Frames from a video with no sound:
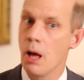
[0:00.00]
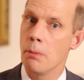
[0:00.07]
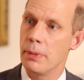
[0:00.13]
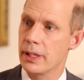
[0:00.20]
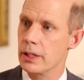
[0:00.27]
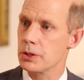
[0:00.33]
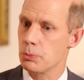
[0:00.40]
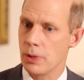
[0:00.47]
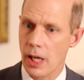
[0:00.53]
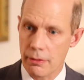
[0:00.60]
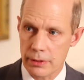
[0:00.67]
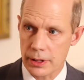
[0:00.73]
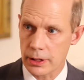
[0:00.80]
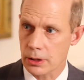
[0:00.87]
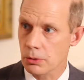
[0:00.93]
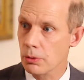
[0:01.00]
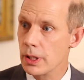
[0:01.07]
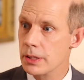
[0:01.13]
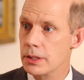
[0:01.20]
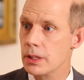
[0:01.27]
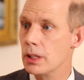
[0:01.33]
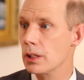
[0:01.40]
because we have a
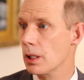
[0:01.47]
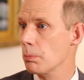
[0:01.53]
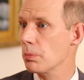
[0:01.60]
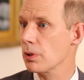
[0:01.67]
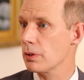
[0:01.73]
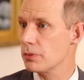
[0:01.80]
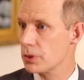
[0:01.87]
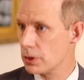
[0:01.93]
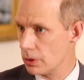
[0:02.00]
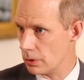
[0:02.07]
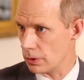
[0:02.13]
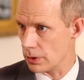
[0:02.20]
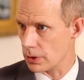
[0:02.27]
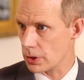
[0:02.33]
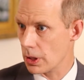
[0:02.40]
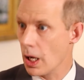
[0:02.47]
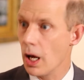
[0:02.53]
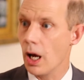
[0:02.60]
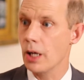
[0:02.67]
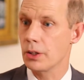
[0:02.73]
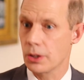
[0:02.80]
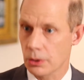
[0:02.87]
decreasing number of students,
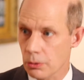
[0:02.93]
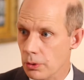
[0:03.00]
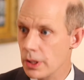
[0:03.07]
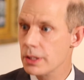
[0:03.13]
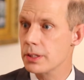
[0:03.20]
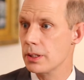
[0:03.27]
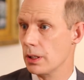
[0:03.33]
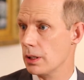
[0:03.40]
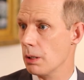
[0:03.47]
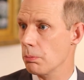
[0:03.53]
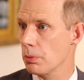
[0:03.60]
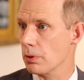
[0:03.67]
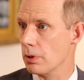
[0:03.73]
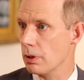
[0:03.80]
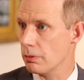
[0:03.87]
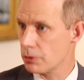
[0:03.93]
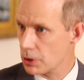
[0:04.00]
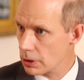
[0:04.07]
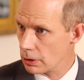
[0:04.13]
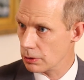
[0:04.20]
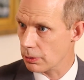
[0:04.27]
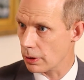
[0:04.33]
a decreasing number of
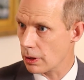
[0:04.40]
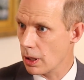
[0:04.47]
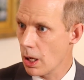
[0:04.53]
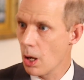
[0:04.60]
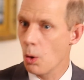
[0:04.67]
children.